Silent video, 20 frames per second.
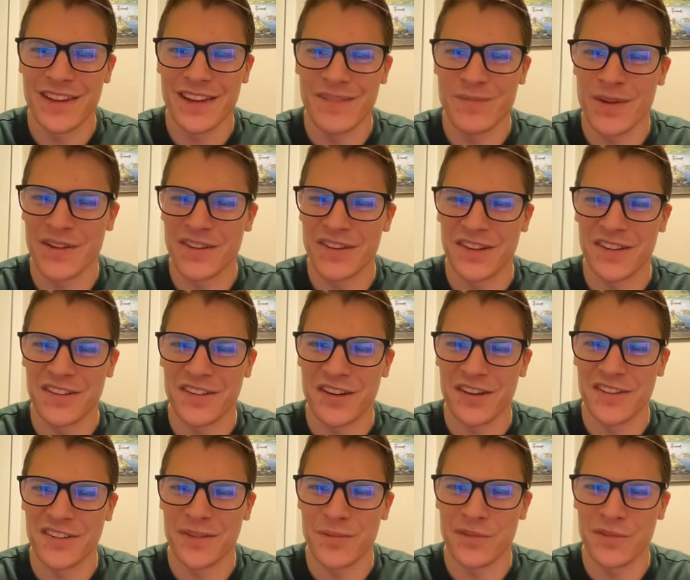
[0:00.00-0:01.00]
He must have
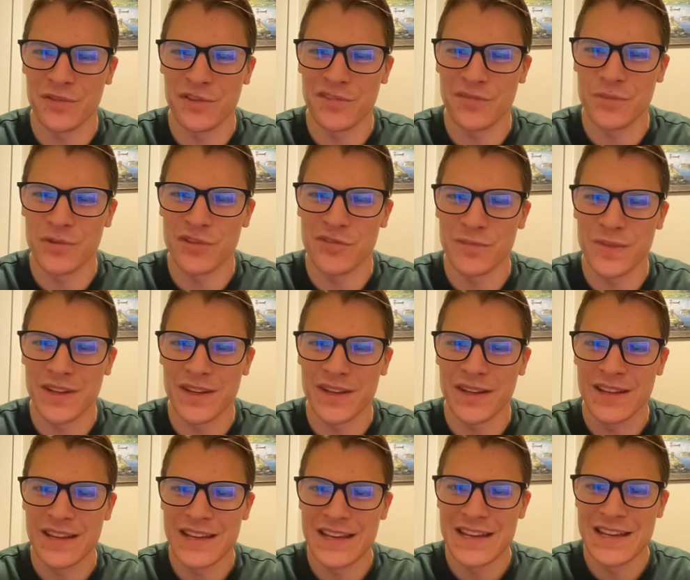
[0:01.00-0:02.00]
saw some sort of
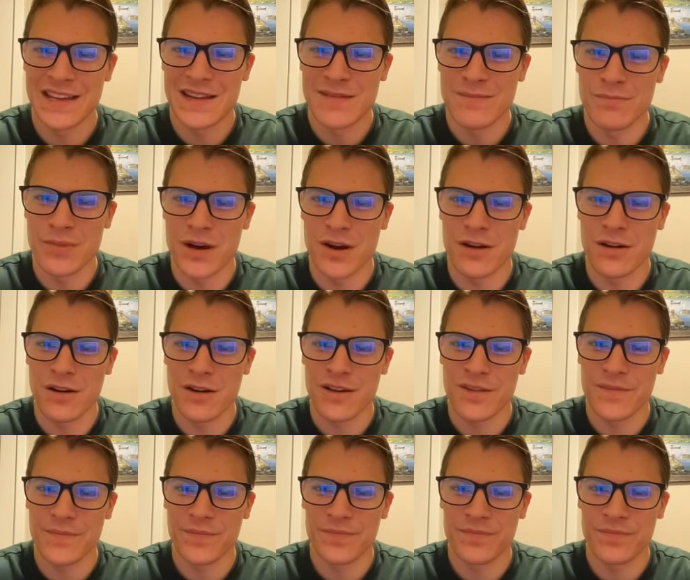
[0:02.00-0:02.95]
movement. Bonk.